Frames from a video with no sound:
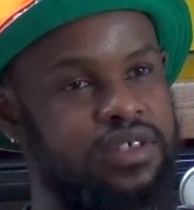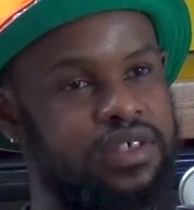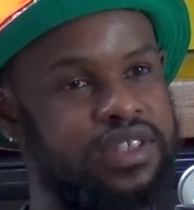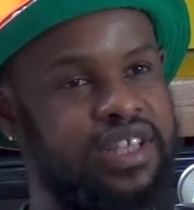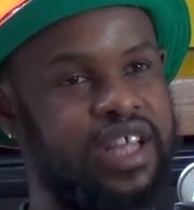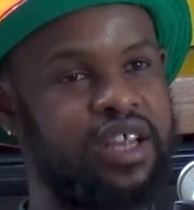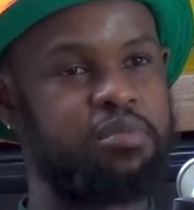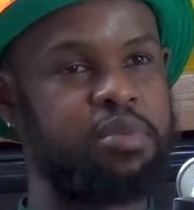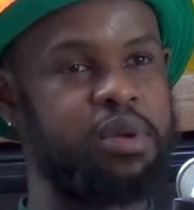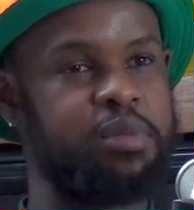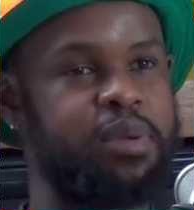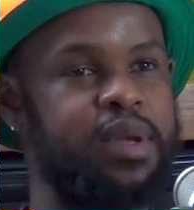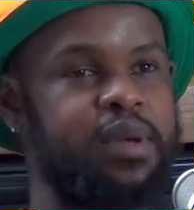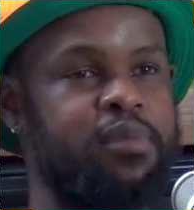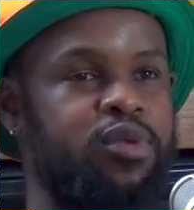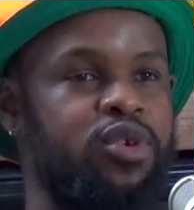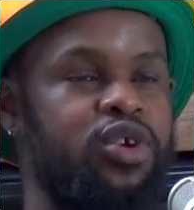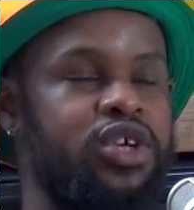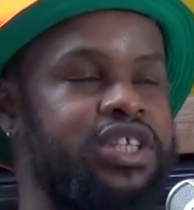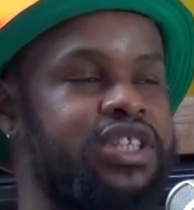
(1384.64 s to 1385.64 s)
there'd be
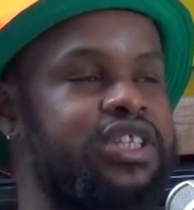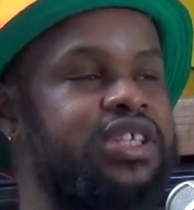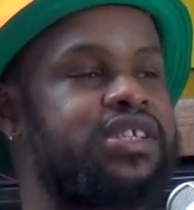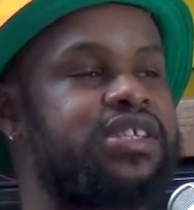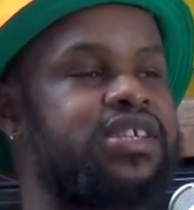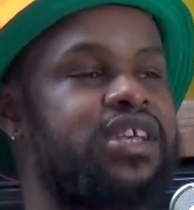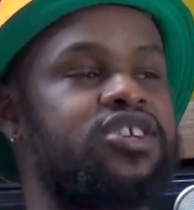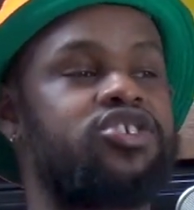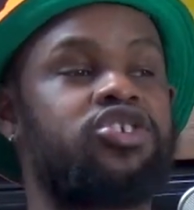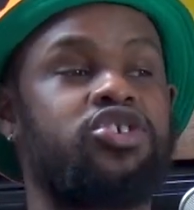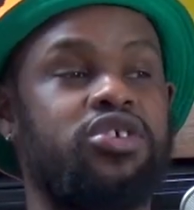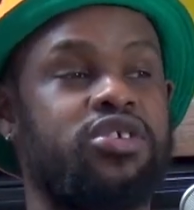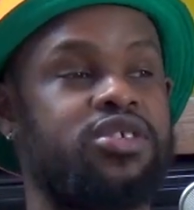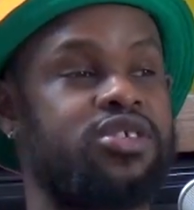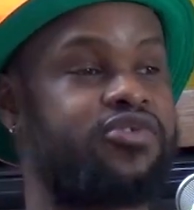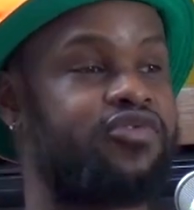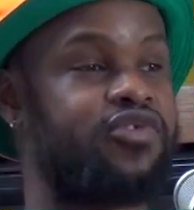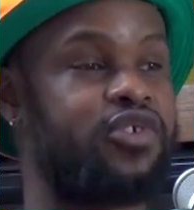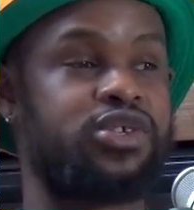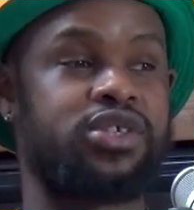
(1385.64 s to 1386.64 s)
people in the
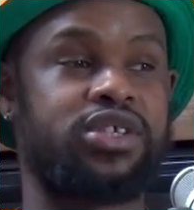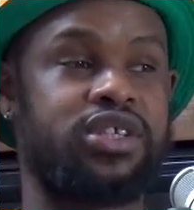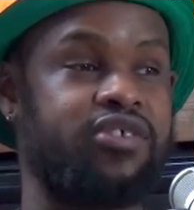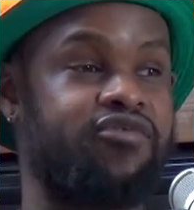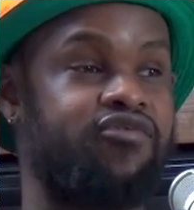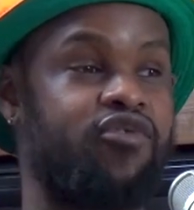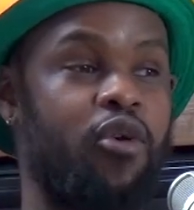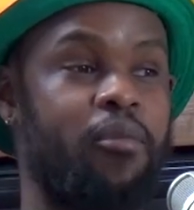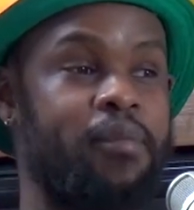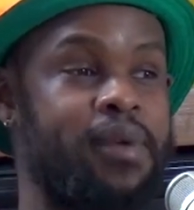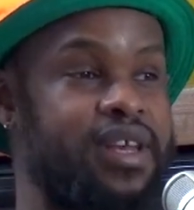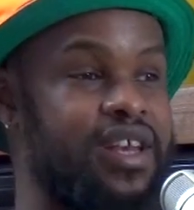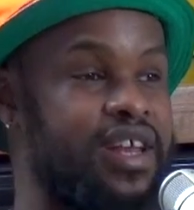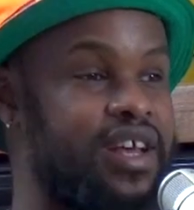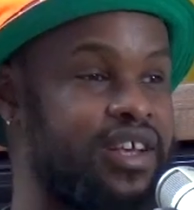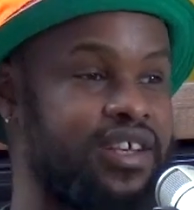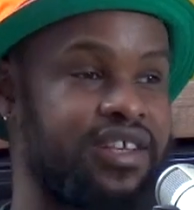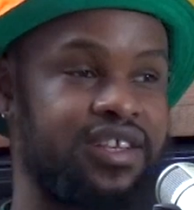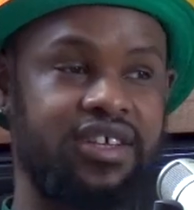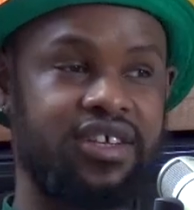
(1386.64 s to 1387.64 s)
sessions. Firstly, for me
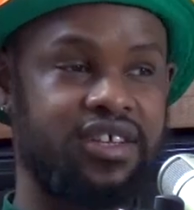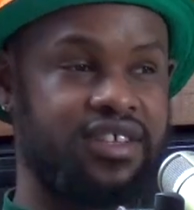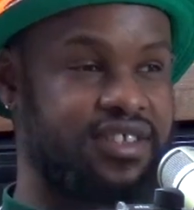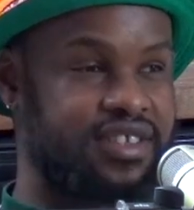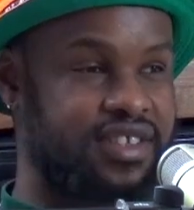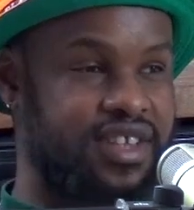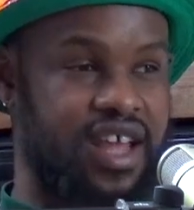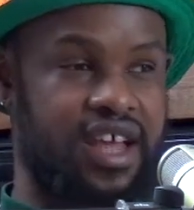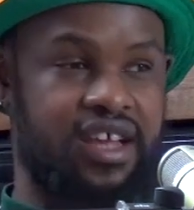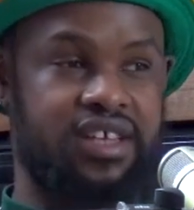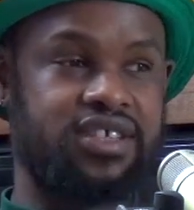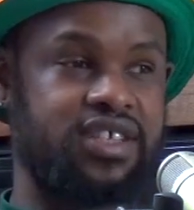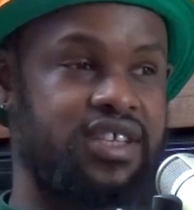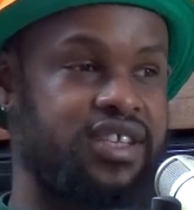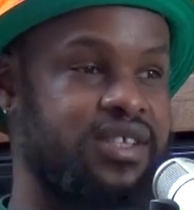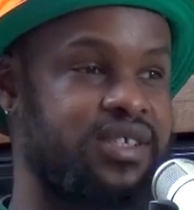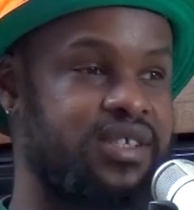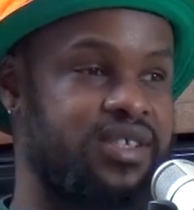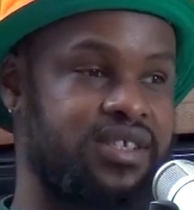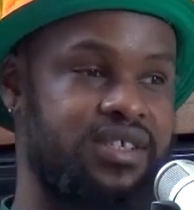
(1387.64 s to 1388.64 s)
now, that
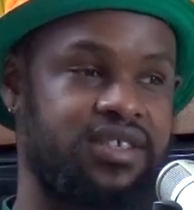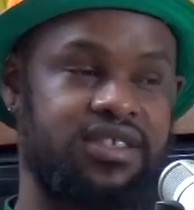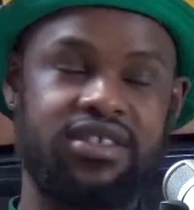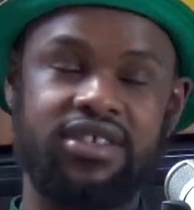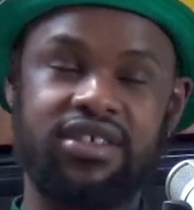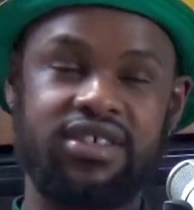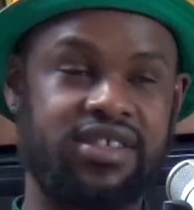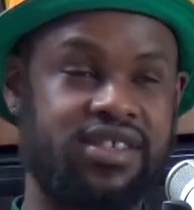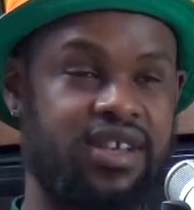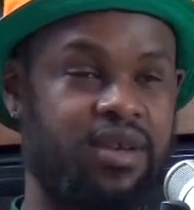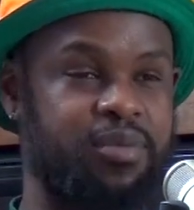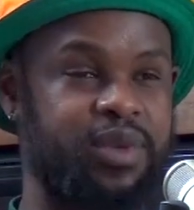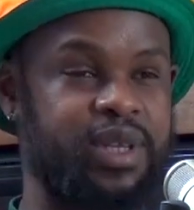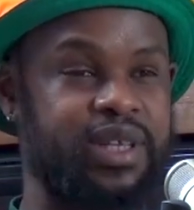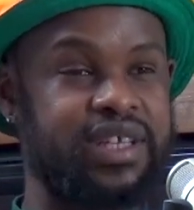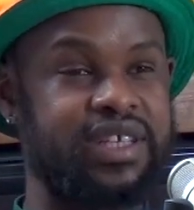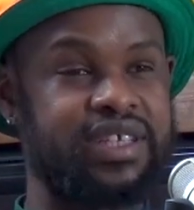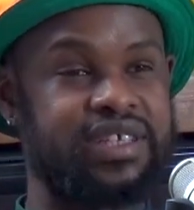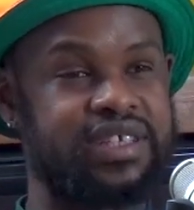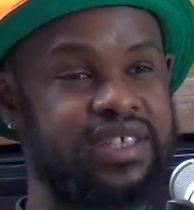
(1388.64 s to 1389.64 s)
is
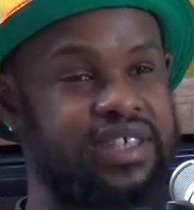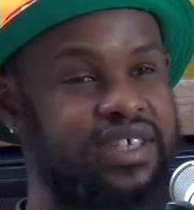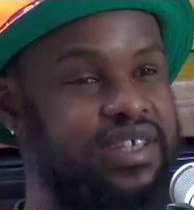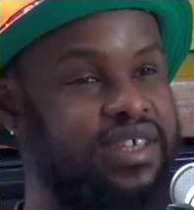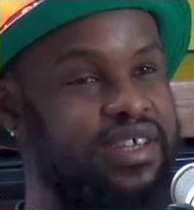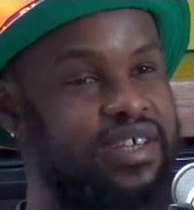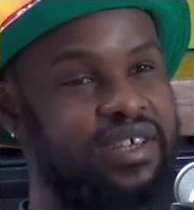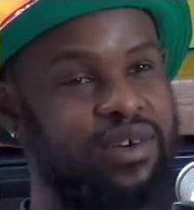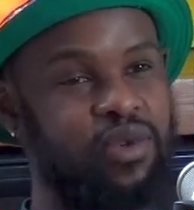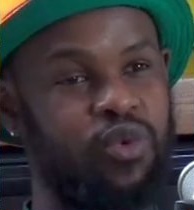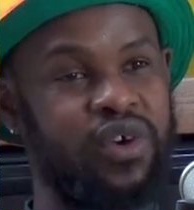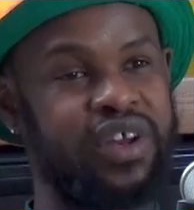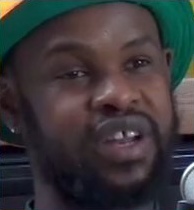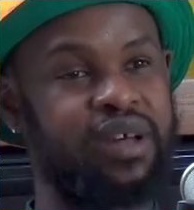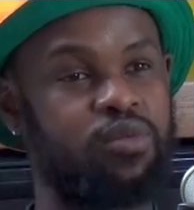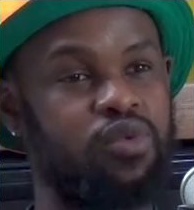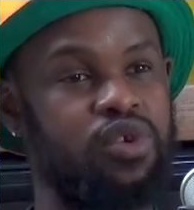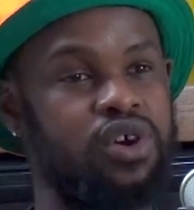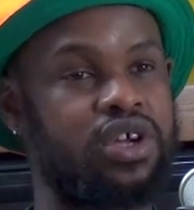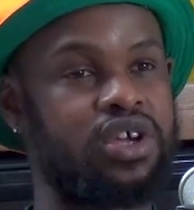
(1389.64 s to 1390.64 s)
something that when
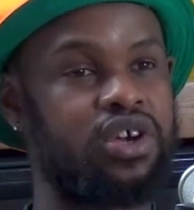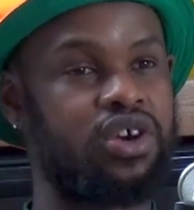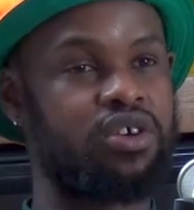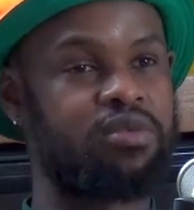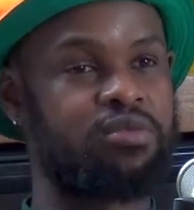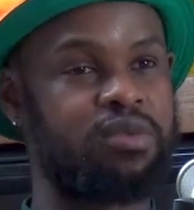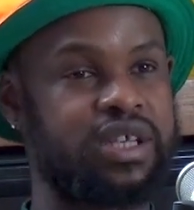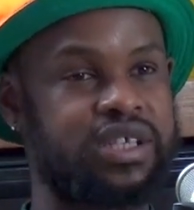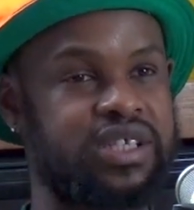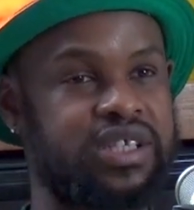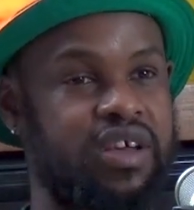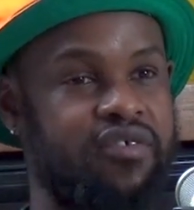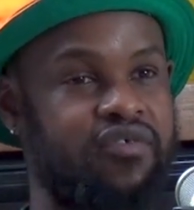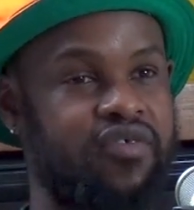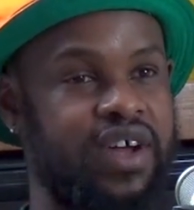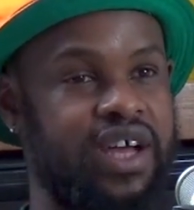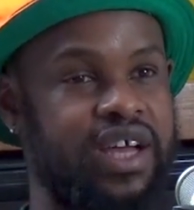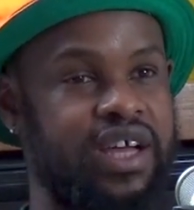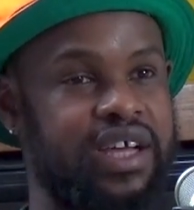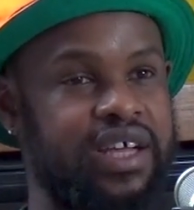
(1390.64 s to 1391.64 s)
I'm working on my stuff,
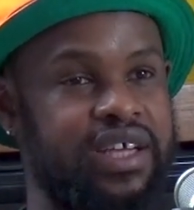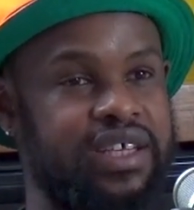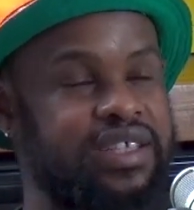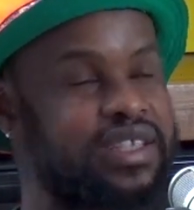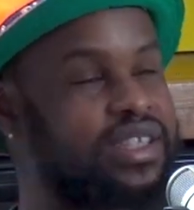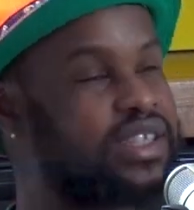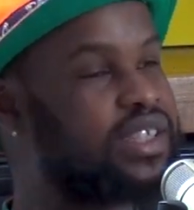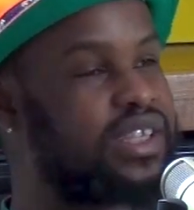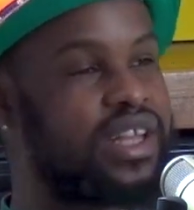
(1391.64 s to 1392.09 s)
I